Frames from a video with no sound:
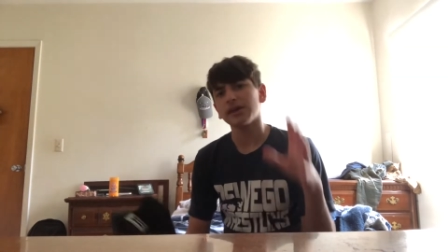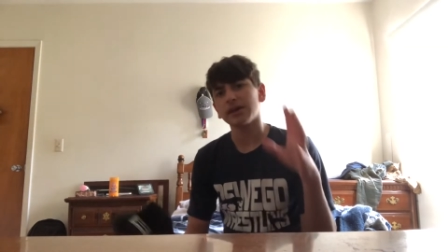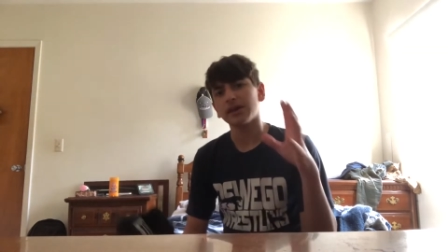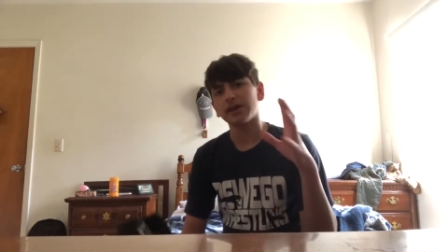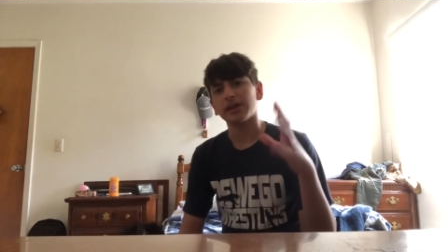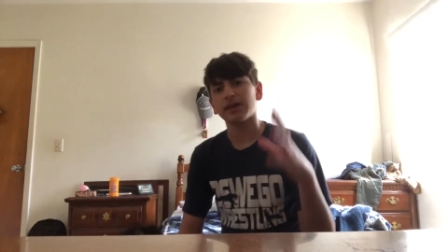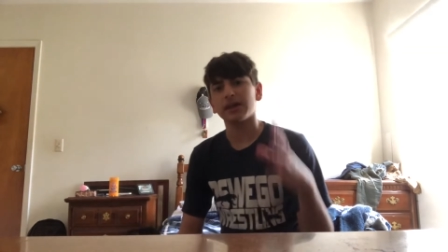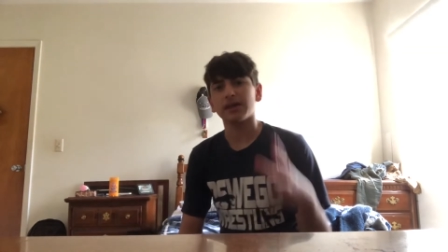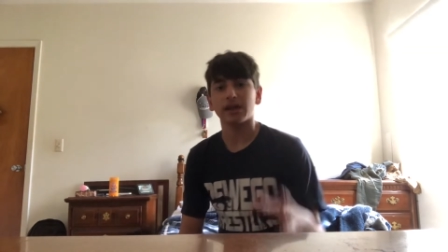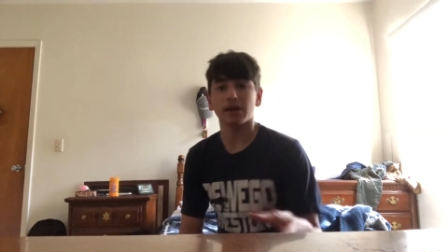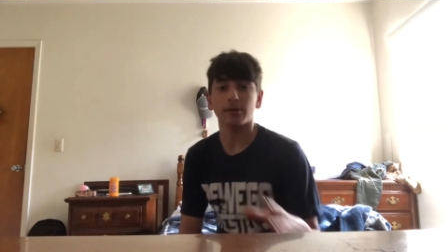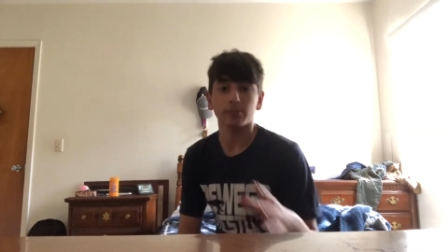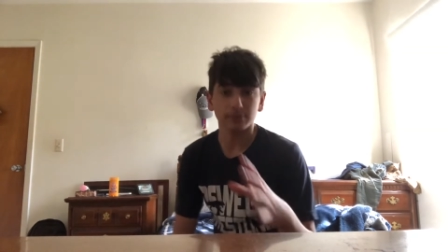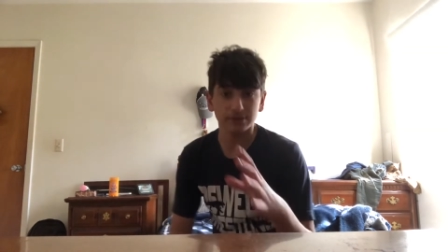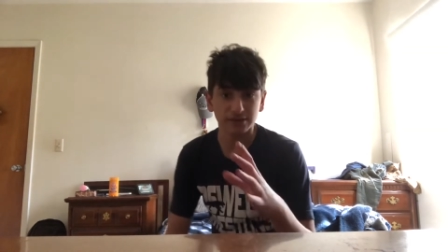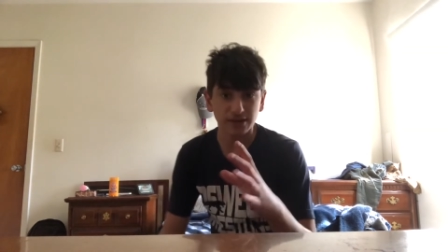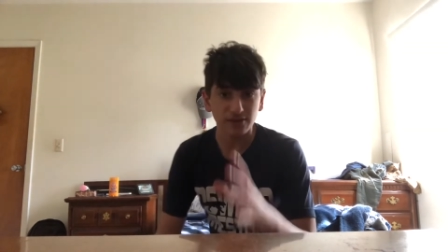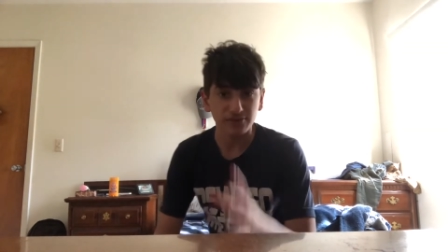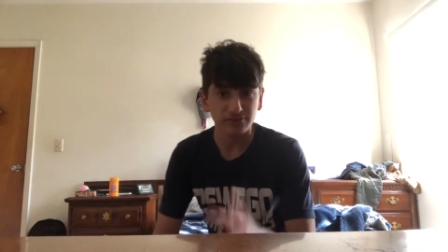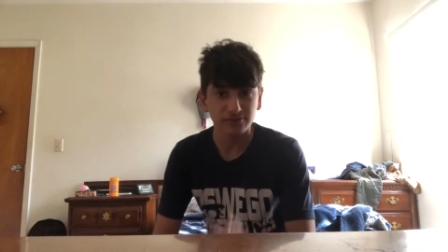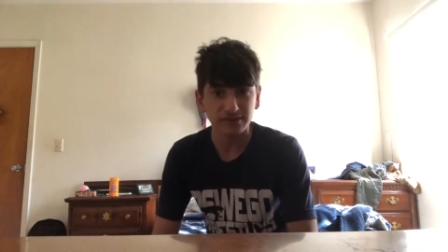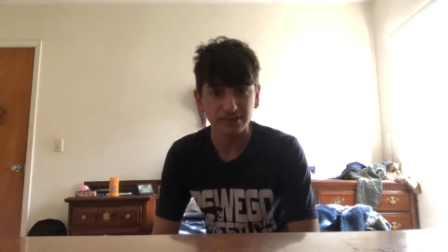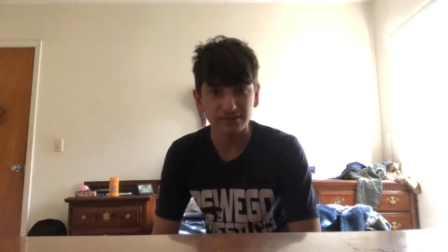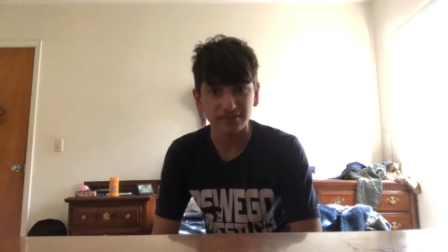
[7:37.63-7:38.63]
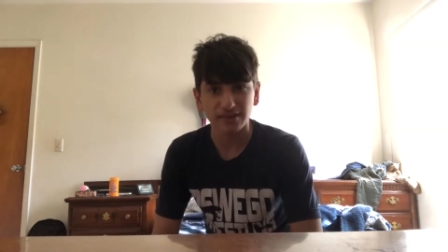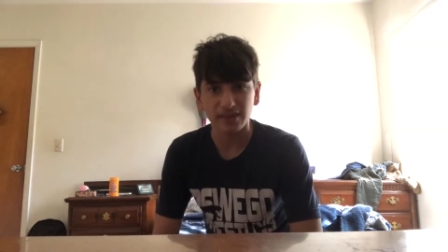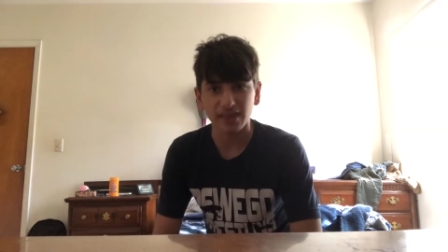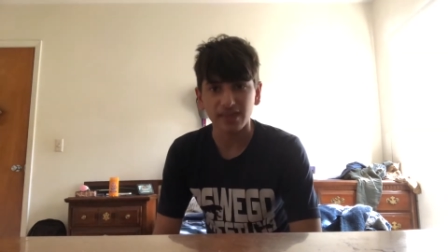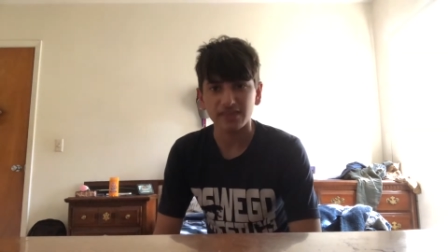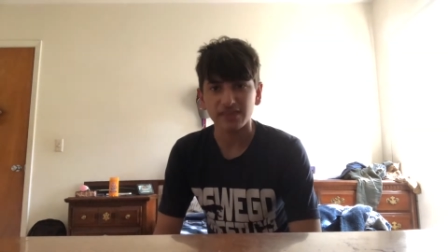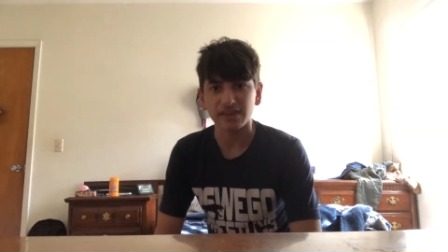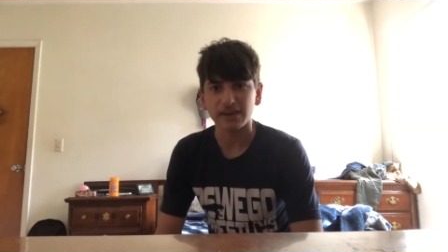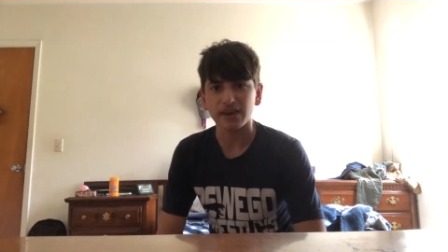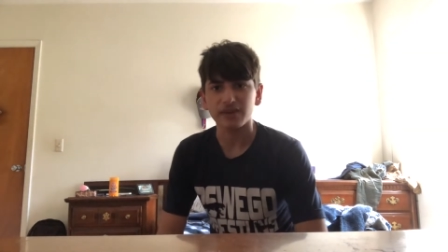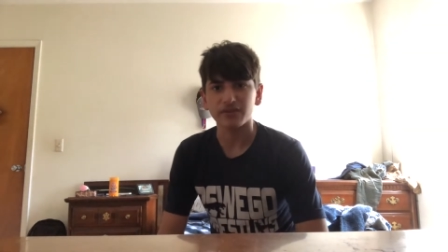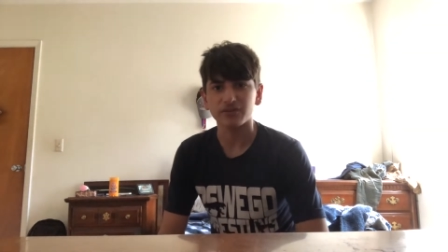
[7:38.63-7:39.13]
And I would definitely say
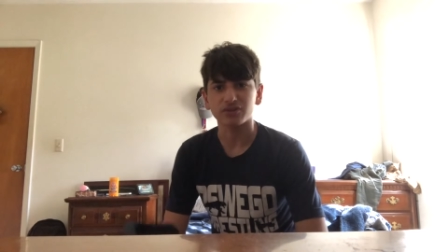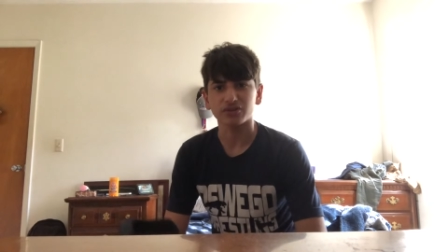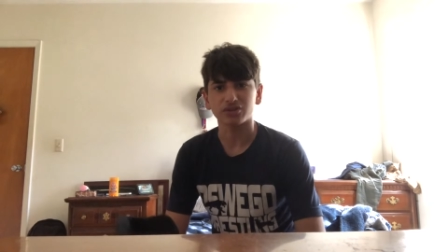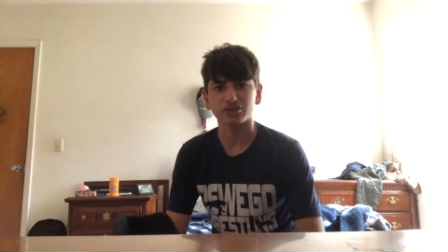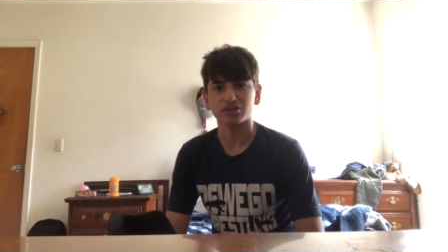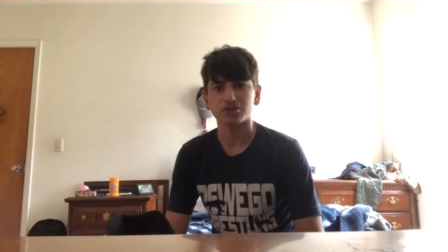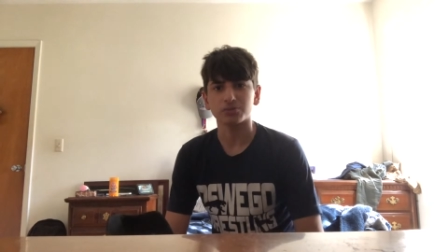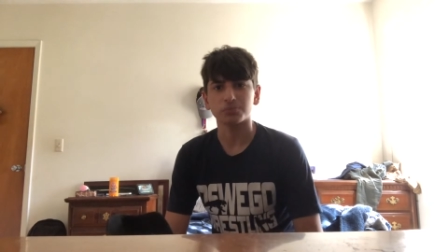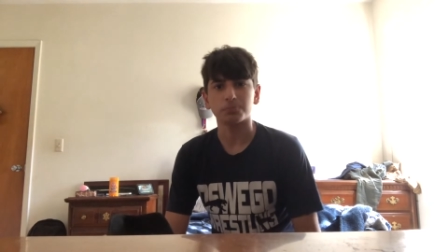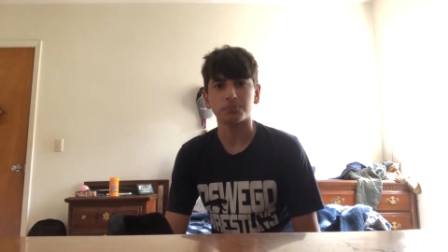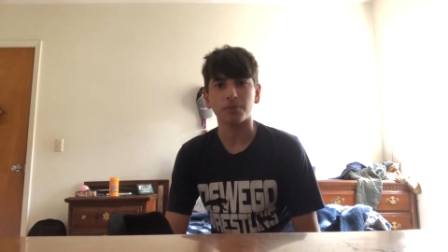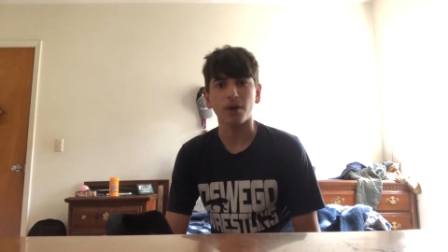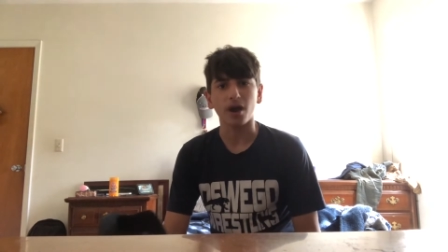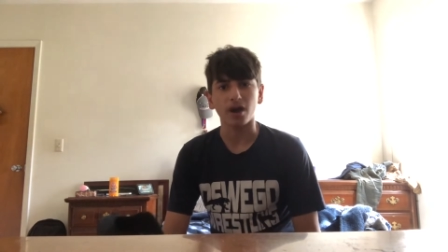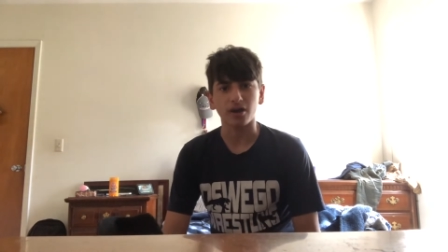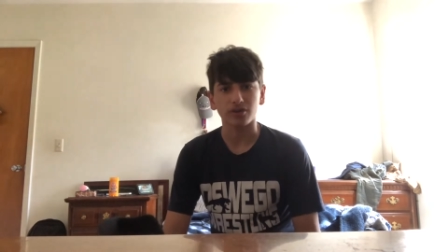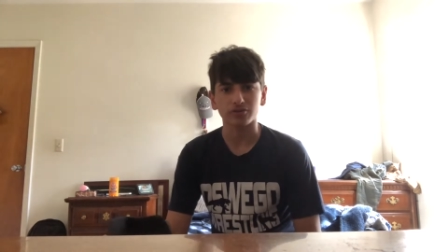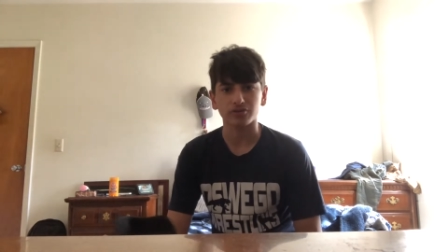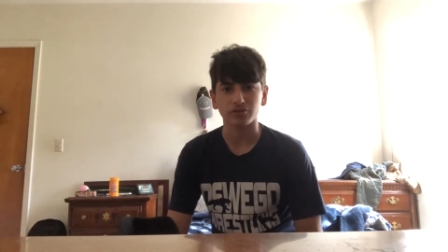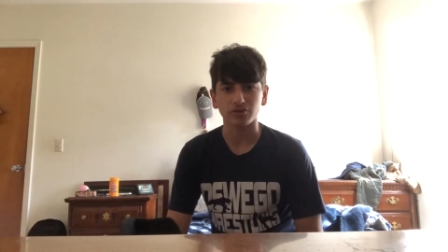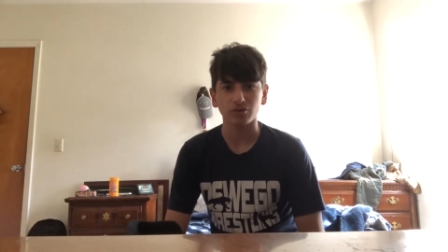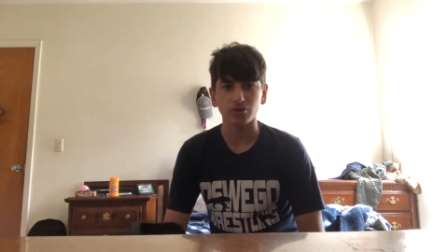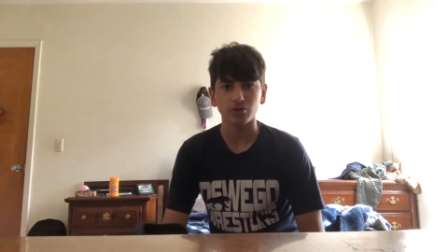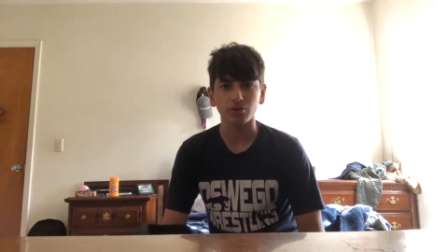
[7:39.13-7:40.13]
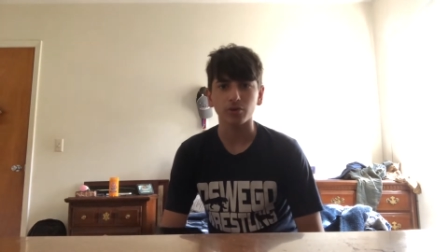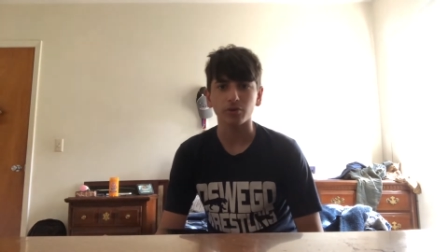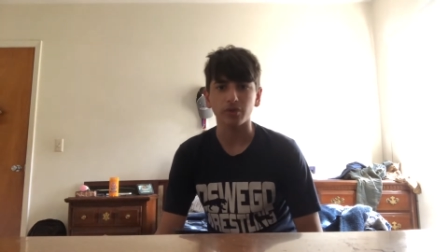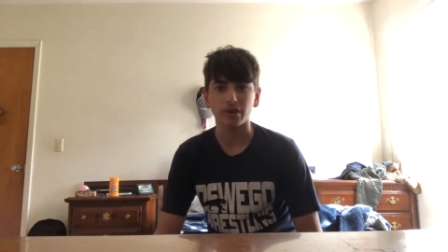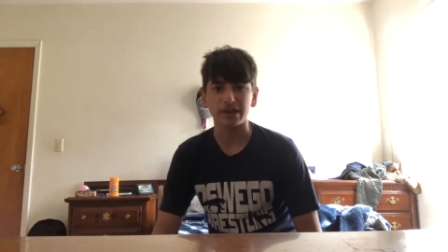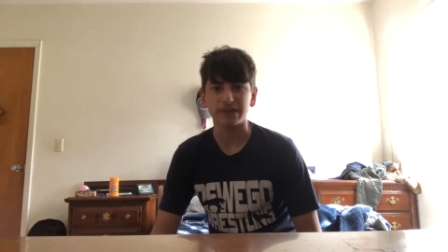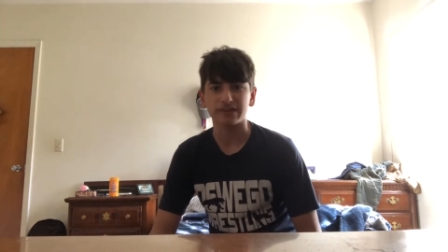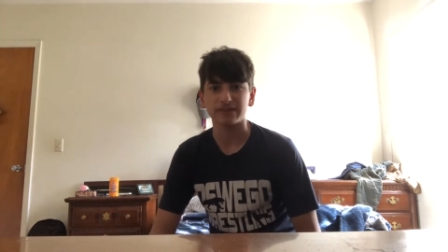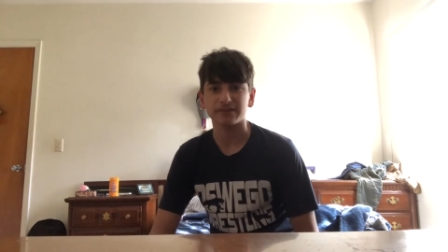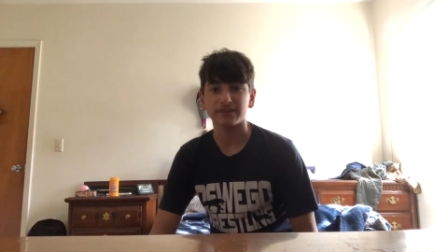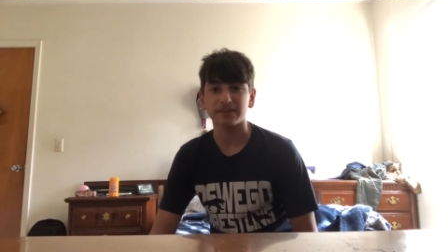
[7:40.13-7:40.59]
that if you're a boxer who likes to